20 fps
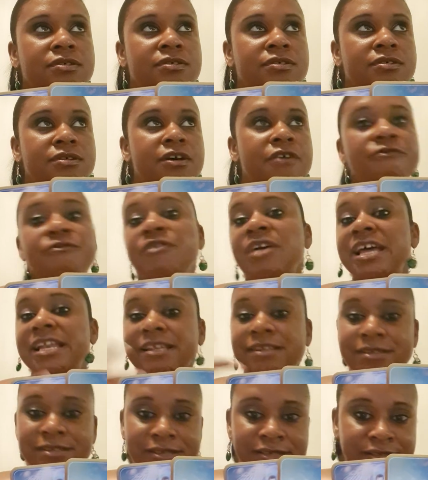
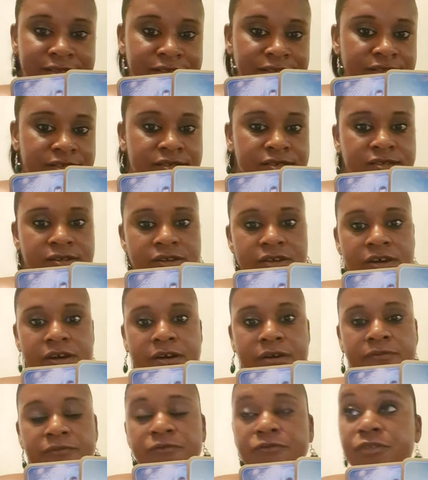events
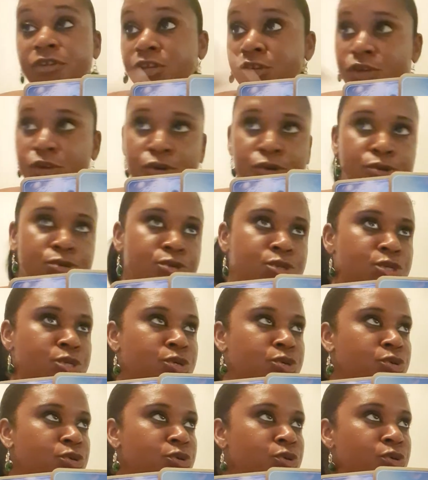for you
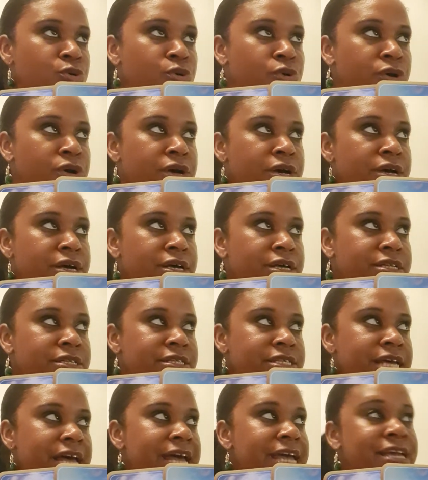to
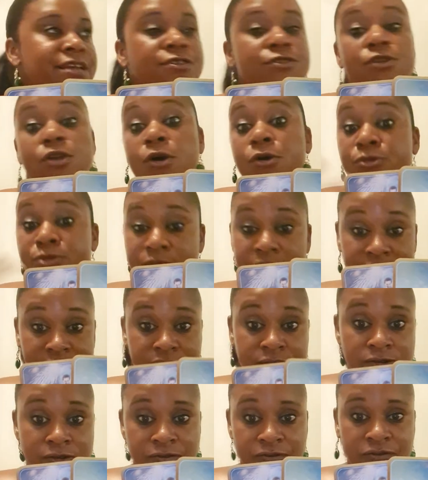take
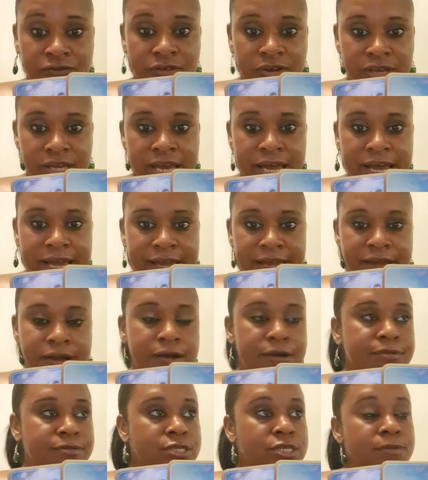notice of. Okay,
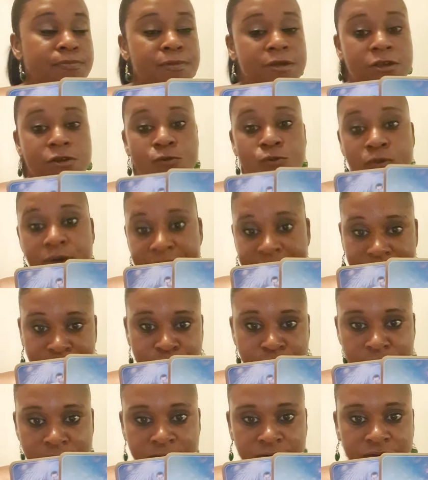to be
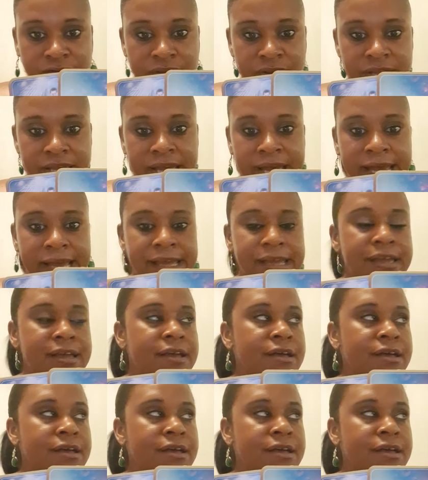aware of. Okay.